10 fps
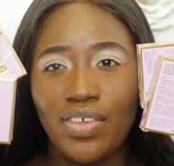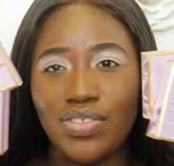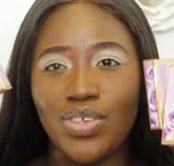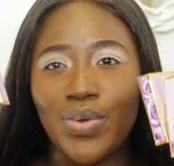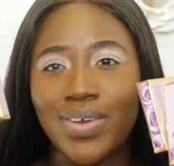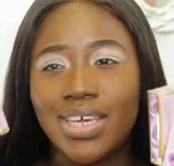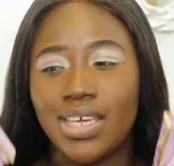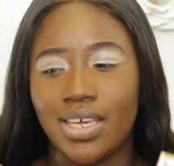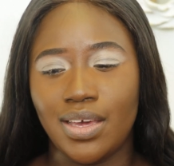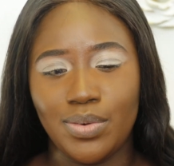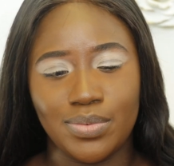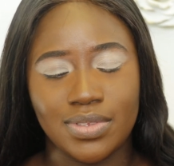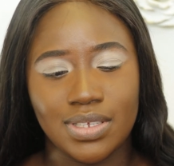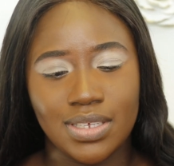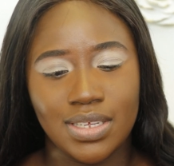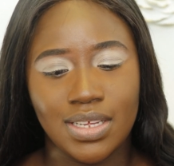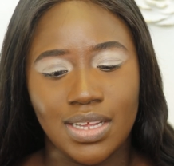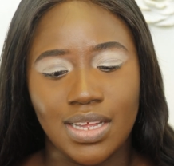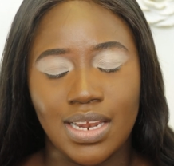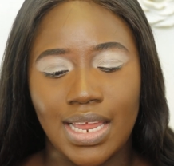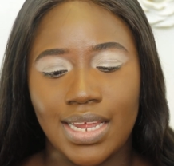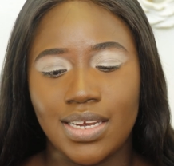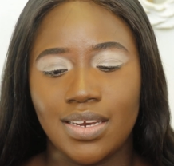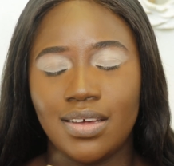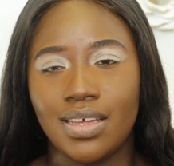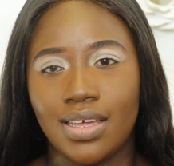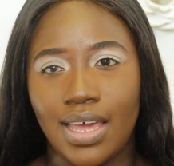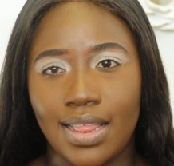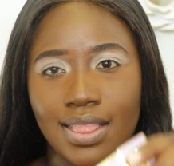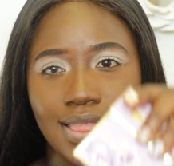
So cute. Like, look at